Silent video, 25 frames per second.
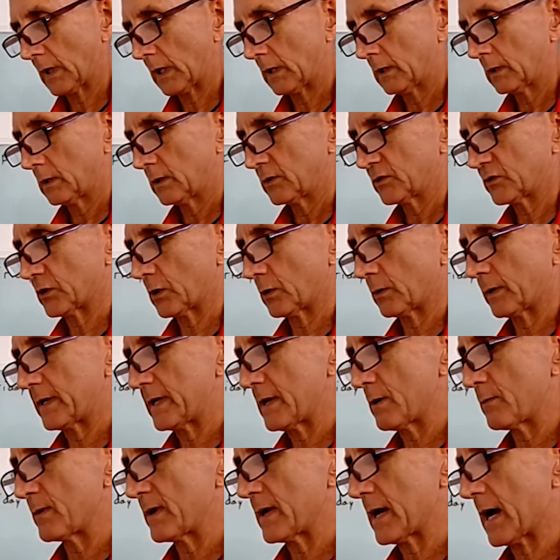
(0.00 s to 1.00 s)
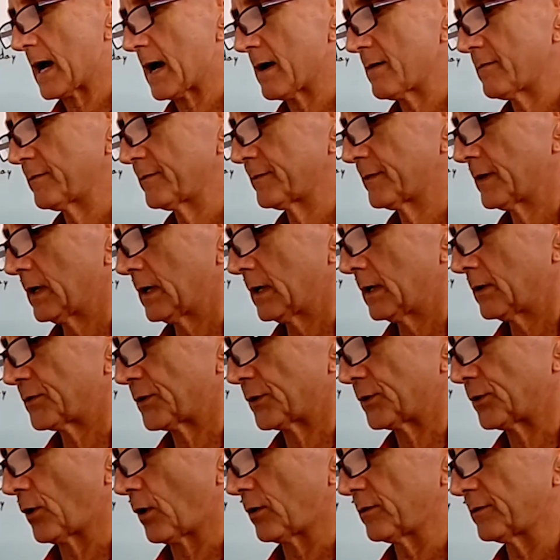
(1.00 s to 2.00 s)
So here we have the
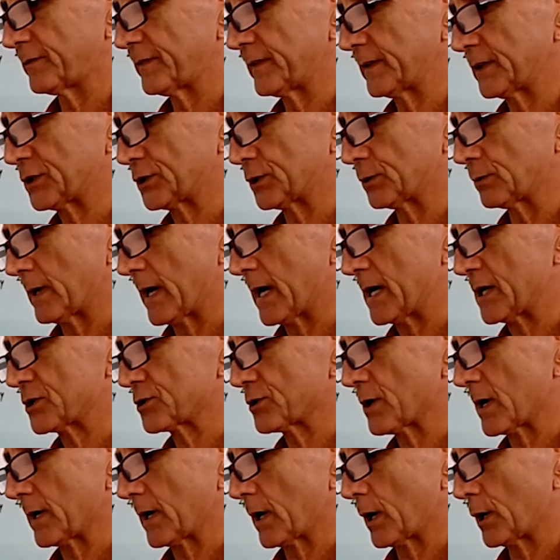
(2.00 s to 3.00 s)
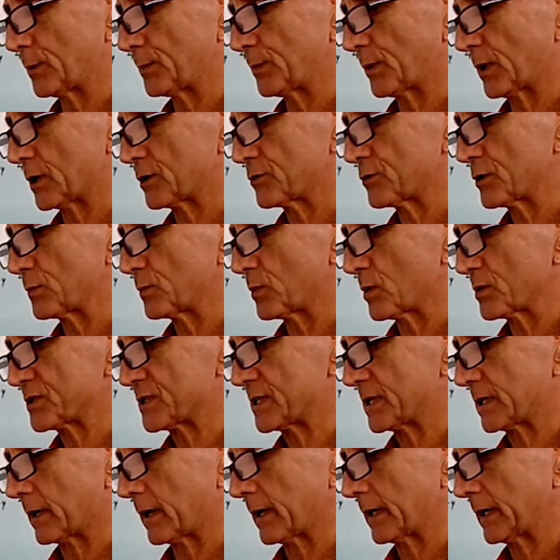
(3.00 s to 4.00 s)
non-fictional extract, home country, what's it
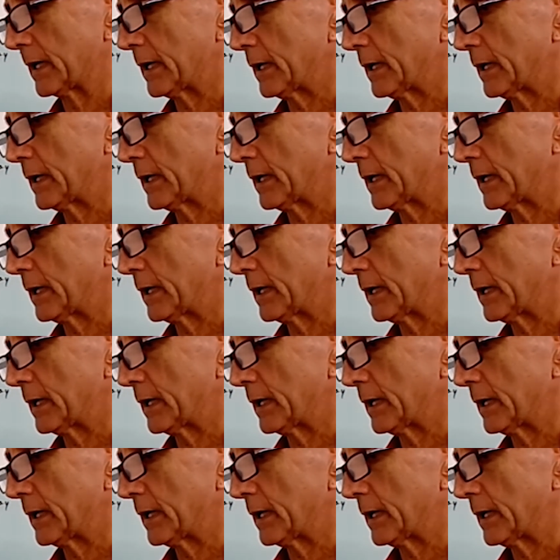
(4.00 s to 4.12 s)
like,